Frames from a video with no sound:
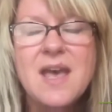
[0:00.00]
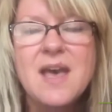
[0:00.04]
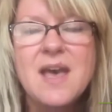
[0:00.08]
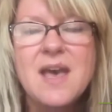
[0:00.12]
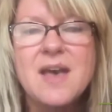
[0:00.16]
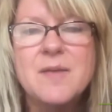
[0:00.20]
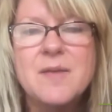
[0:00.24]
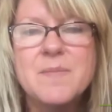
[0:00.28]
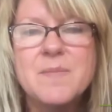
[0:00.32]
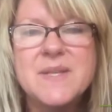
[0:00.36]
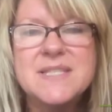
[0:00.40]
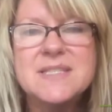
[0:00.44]

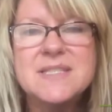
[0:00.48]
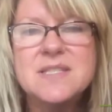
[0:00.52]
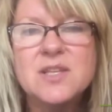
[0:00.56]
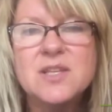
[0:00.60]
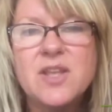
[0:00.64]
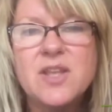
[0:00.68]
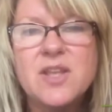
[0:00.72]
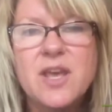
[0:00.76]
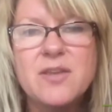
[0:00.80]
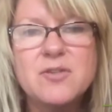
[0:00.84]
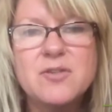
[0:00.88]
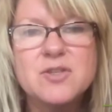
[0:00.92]
And
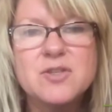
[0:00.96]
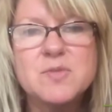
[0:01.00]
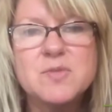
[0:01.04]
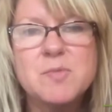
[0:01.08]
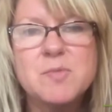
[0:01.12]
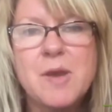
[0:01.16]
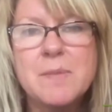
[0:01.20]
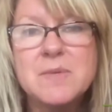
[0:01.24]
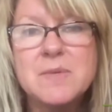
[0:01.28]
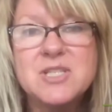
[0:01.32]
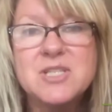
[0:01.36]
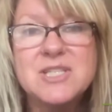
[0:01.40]
still others
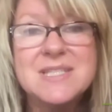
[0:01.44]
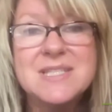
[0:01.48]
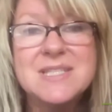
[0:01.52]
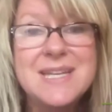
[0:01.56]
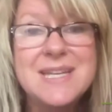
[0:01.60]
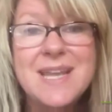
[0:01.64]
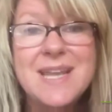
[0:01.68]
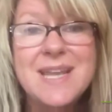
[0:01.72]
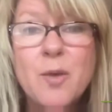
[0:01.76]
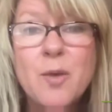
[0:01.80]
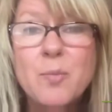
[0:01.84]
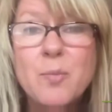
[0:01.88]
probably just
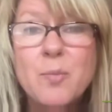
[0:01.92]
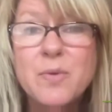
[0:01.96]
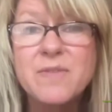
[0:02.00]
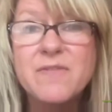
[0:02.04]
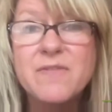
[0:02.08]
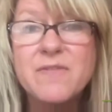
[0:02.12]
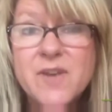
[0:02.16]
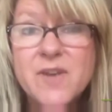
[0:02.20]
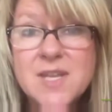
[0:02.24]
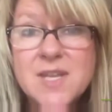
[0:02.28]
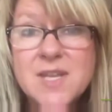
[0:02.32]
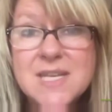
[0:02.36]
need help with
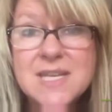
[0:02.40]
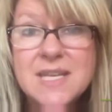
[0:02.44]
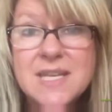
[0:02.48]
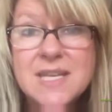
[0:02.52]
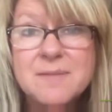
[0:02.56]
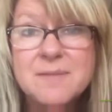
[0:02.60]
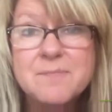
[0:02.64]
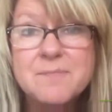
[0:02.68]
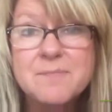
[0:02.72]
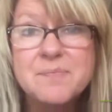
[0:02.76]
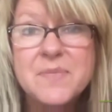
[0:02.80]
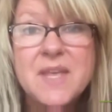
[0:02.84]

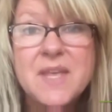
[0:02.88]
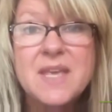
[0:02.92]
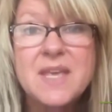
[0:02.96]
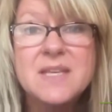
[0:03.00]
funding.